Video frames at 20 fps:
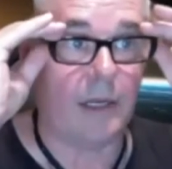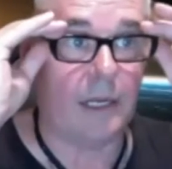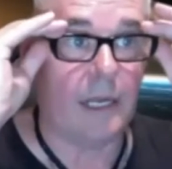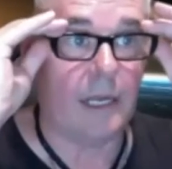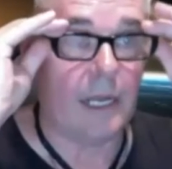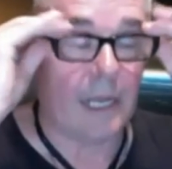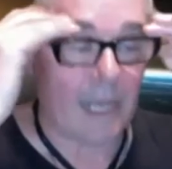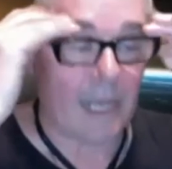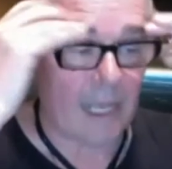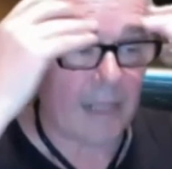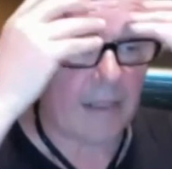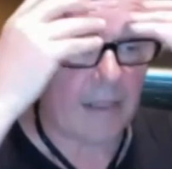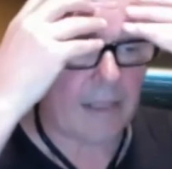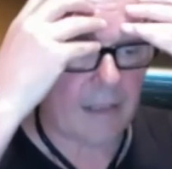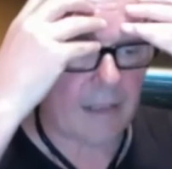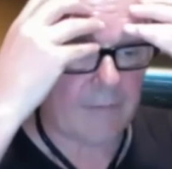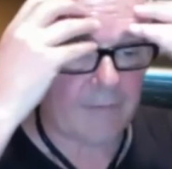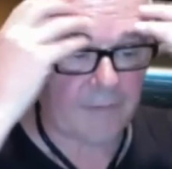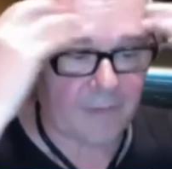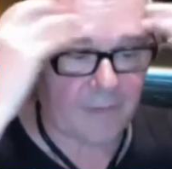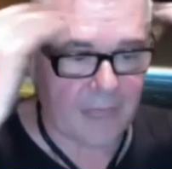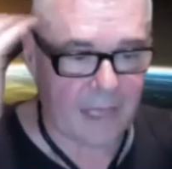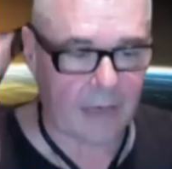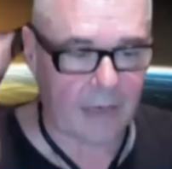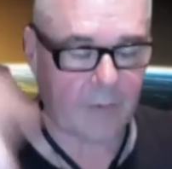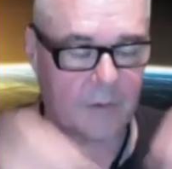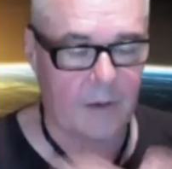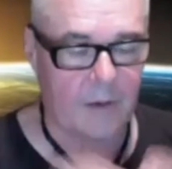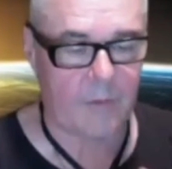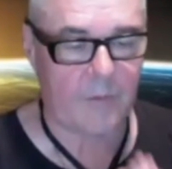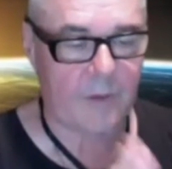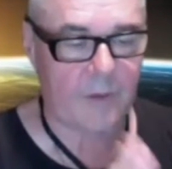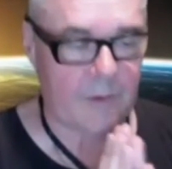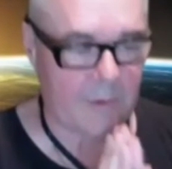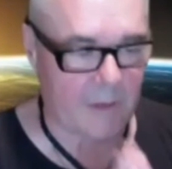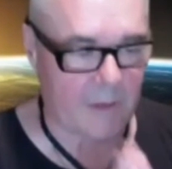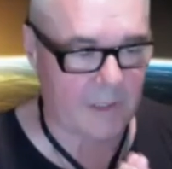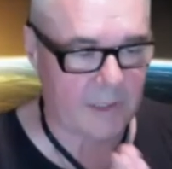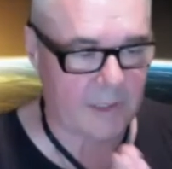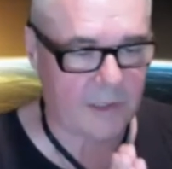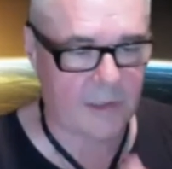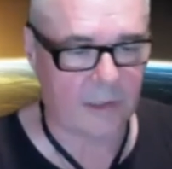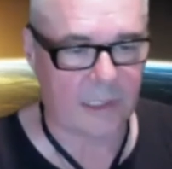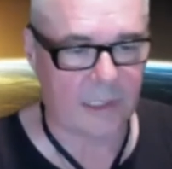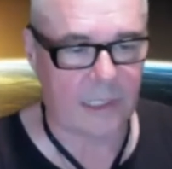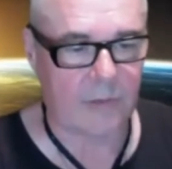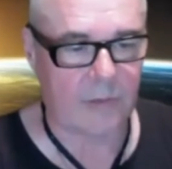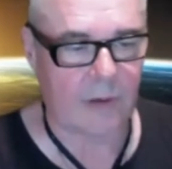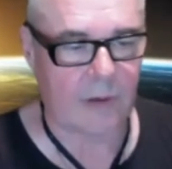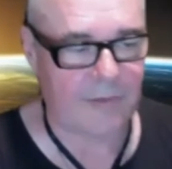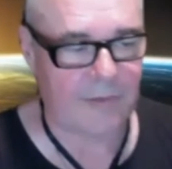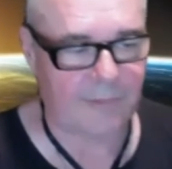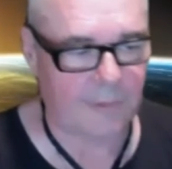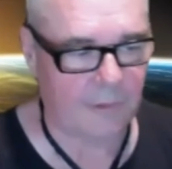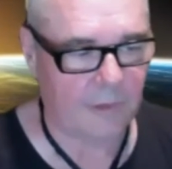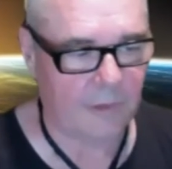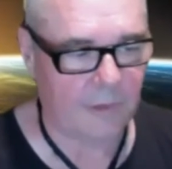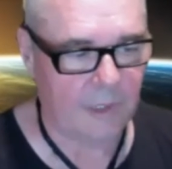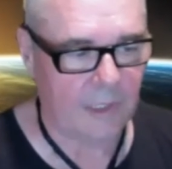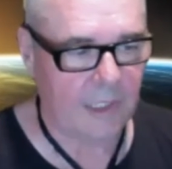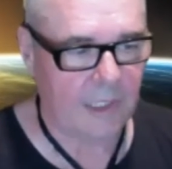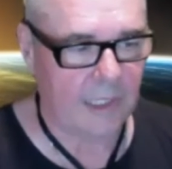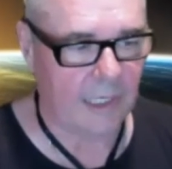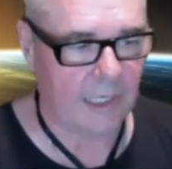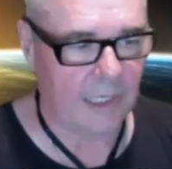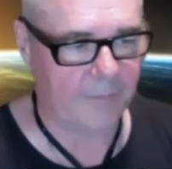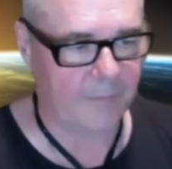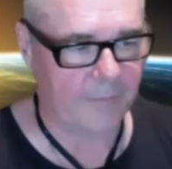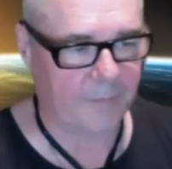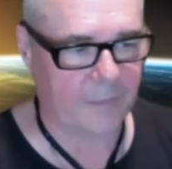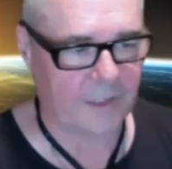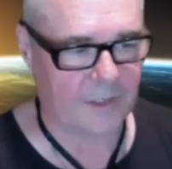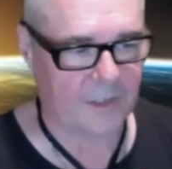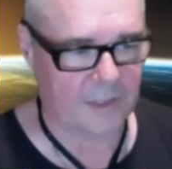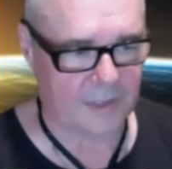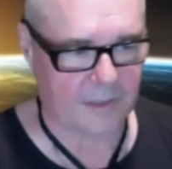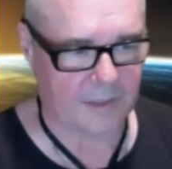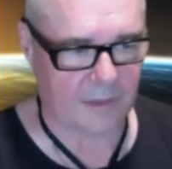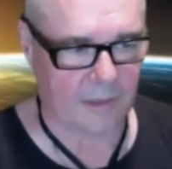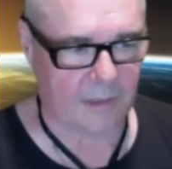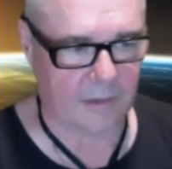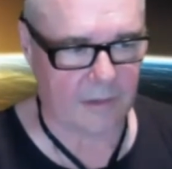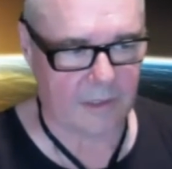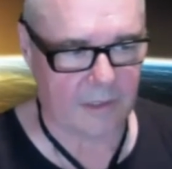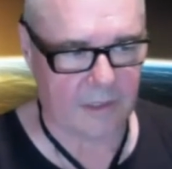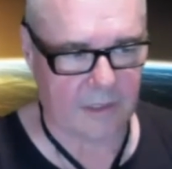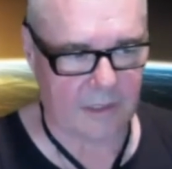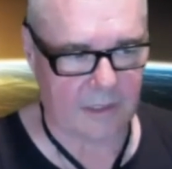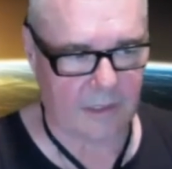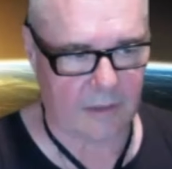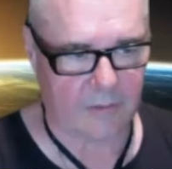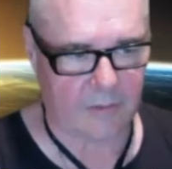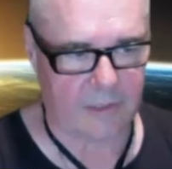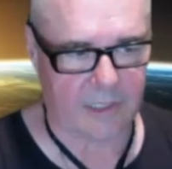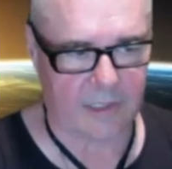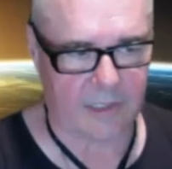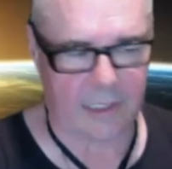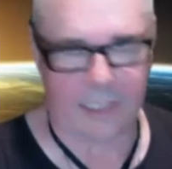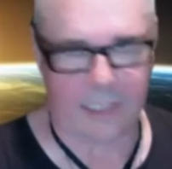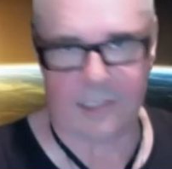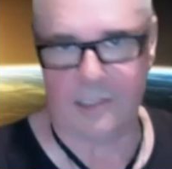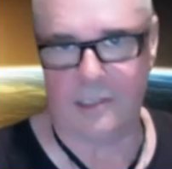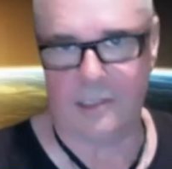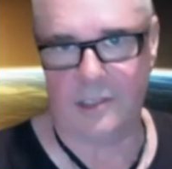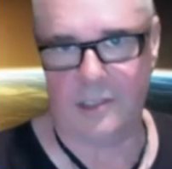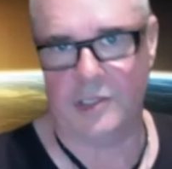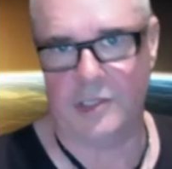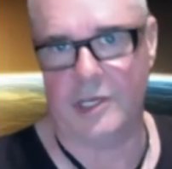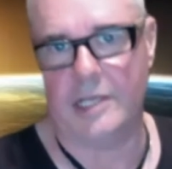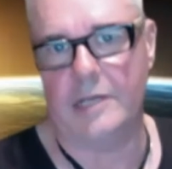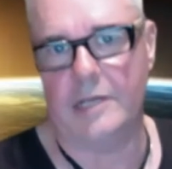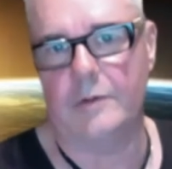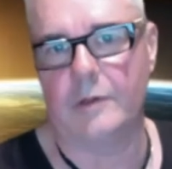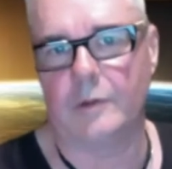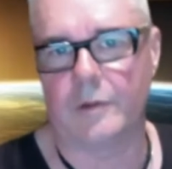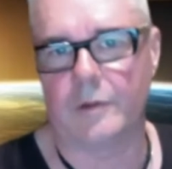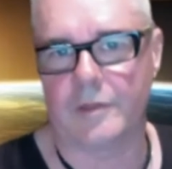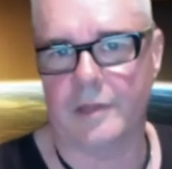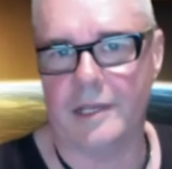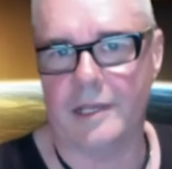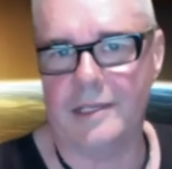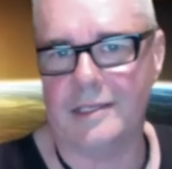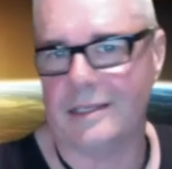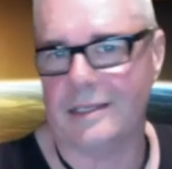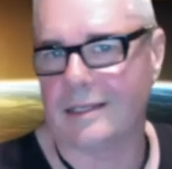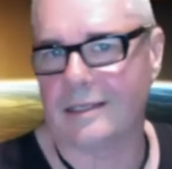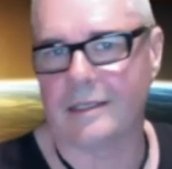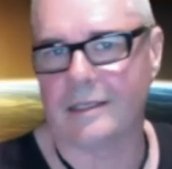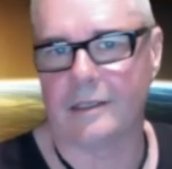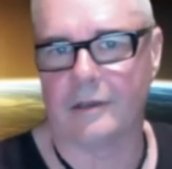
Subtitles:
and for that I'm eternally grateful. Just so long as the connections are genuine, authentic. That,